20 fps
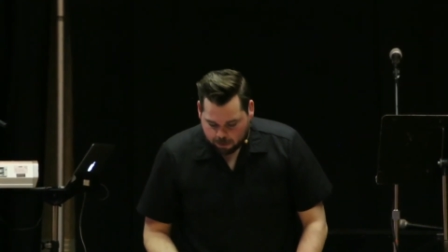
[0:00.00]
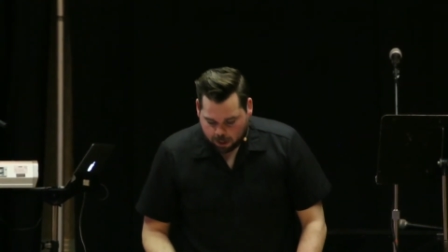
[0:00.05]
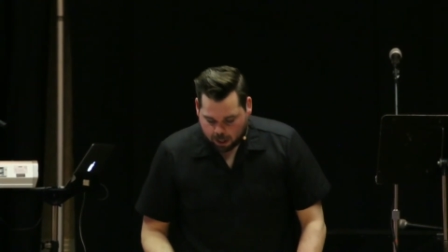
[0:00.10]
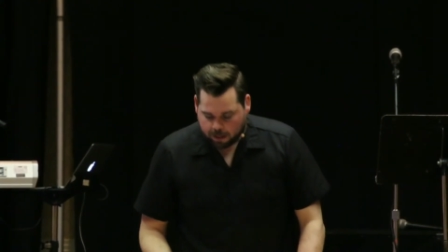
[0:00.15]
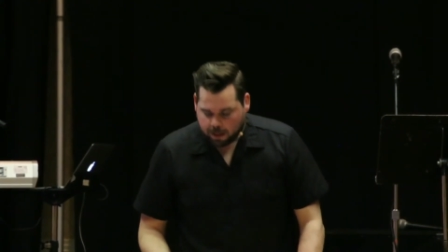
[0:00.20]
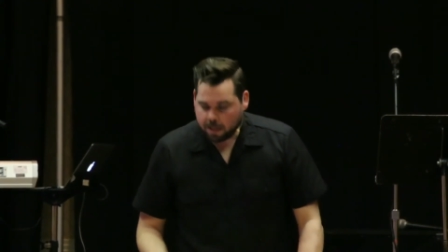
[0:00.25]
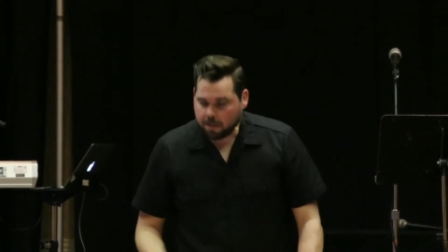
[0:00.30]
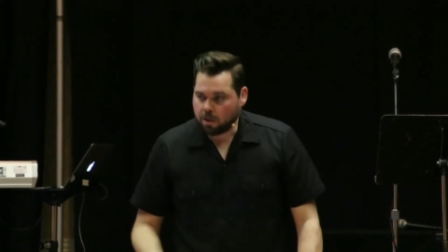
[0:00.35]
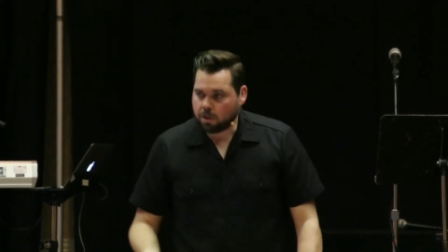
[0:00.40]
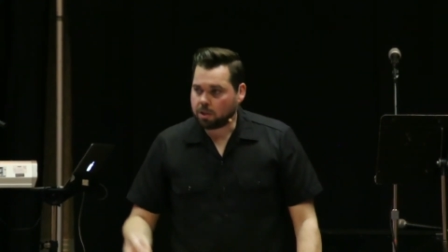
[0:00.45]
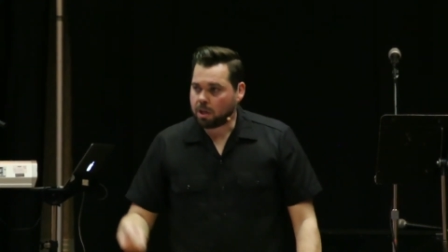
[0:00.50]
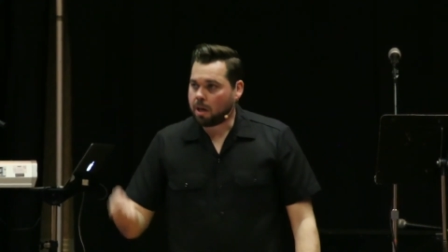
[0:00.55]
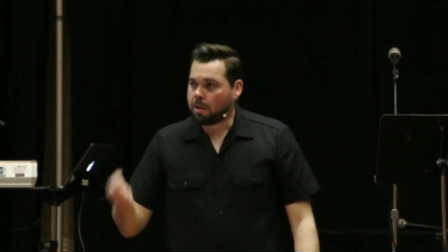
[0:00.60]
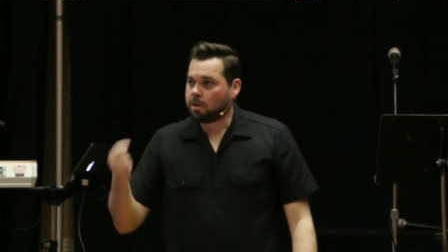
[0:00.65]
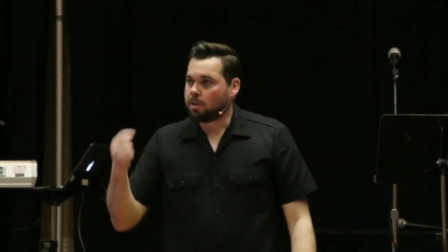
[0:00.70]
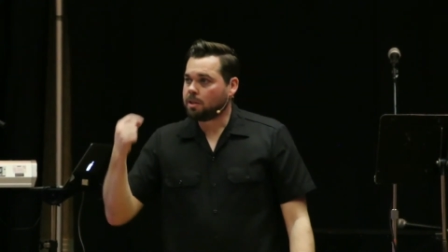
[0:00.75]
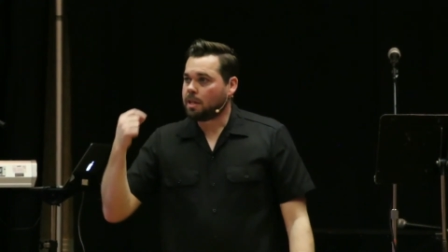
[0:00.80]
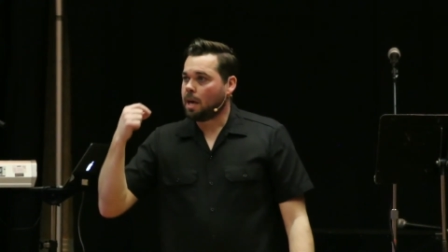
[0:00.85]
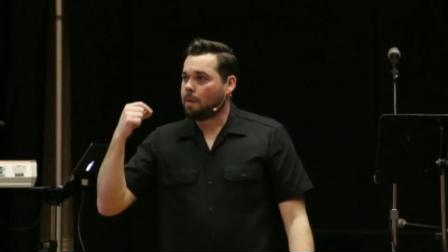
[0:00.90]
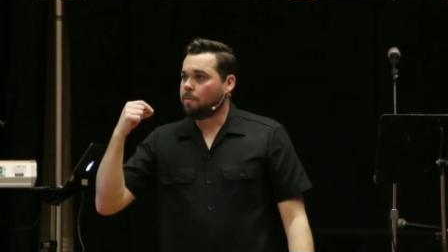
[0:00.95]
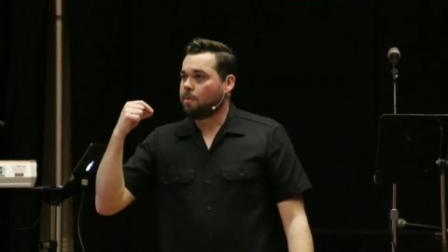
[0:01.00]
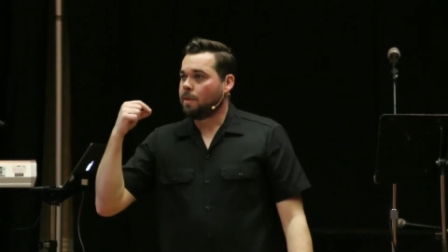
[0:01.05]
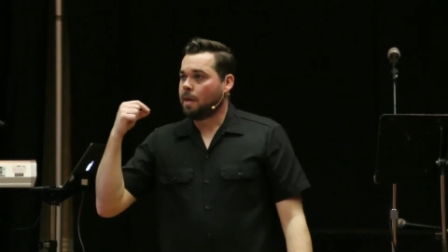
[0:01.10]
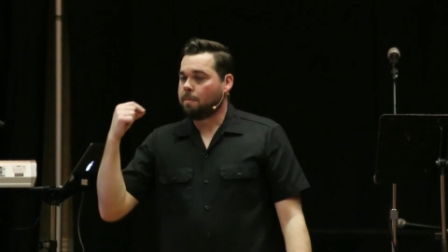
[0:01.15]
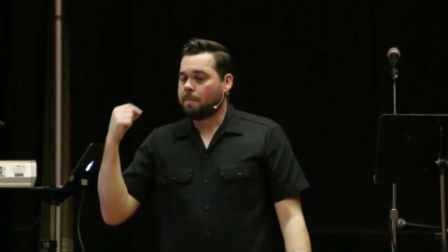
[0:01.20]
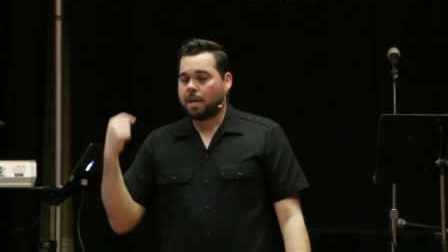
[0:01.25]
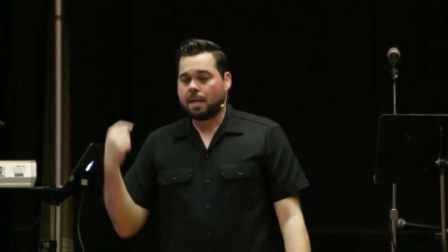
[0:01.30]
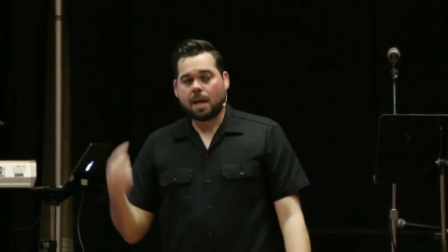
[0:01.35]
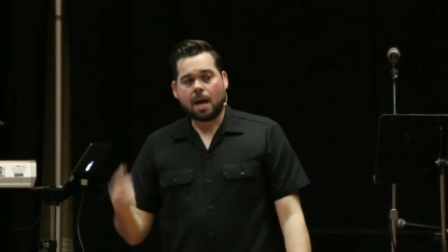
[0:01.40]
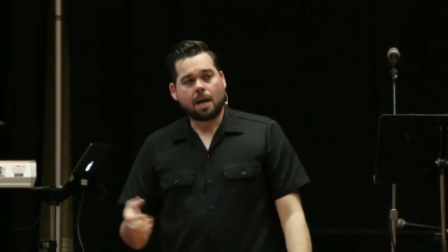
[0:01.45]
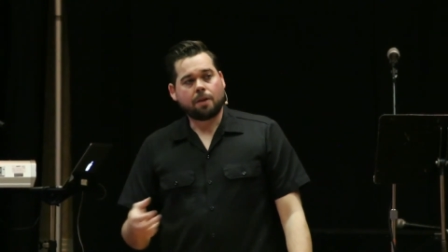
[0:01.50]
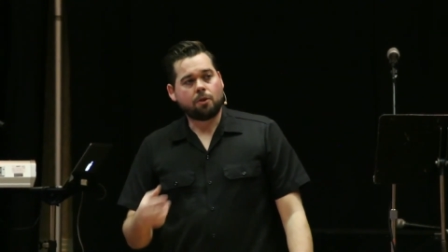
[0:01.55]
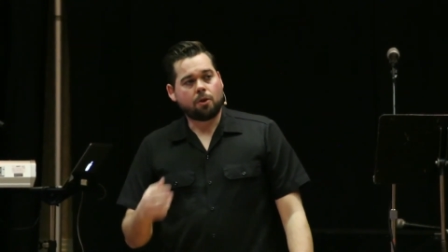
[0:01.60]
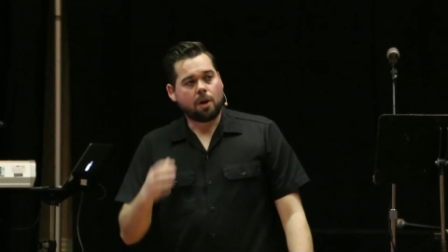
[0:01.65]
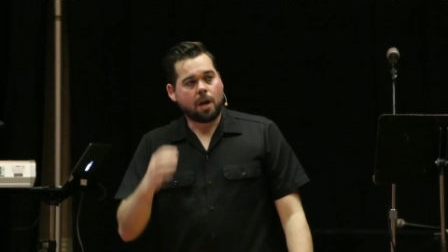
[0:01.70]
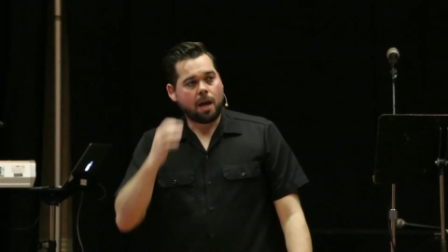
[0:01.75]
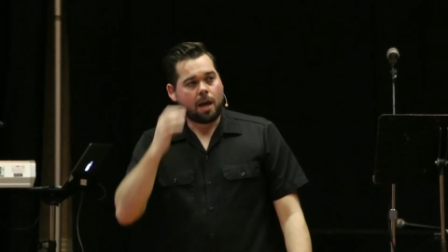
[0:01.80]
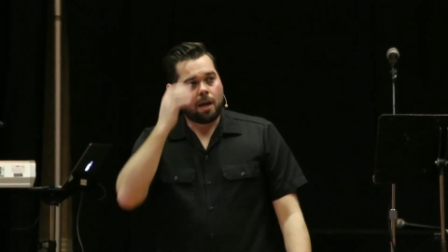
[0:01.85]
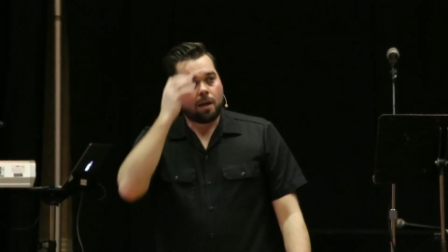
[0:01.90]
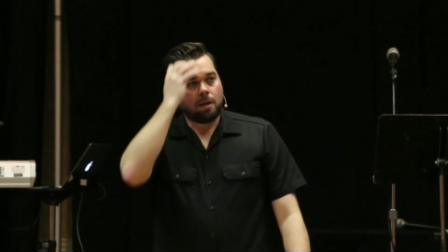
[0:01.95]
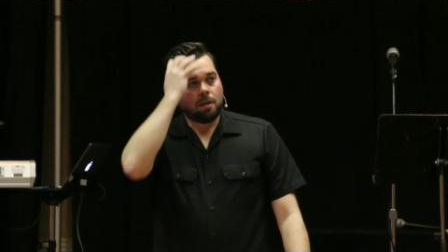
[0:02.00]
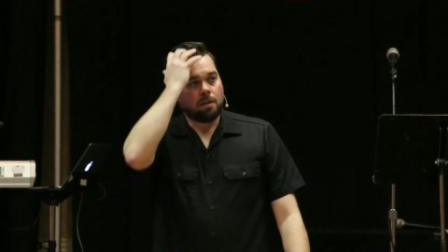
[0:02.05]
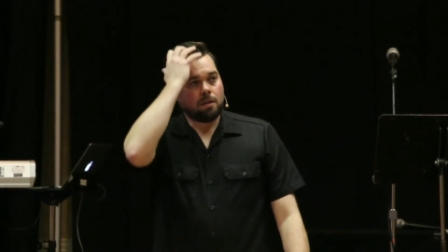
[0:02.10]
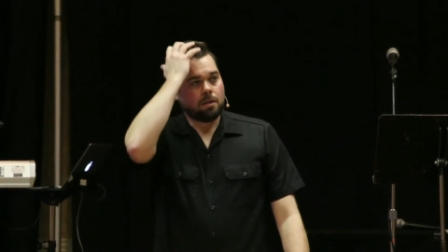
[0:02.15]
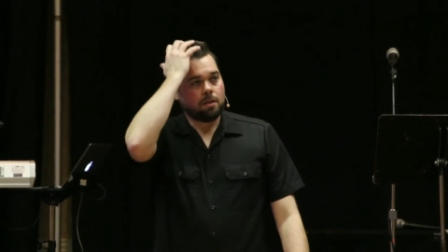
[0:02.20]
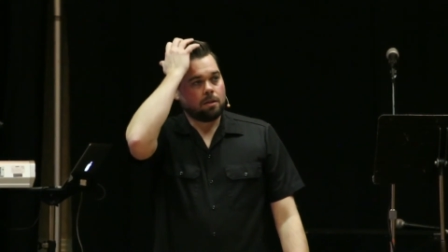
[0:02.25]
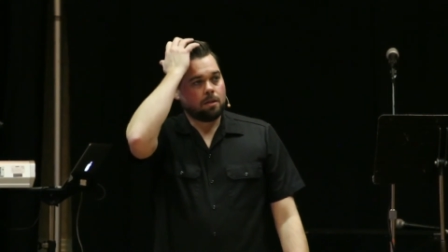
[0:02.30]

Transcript: And then there's others that they may nod their head.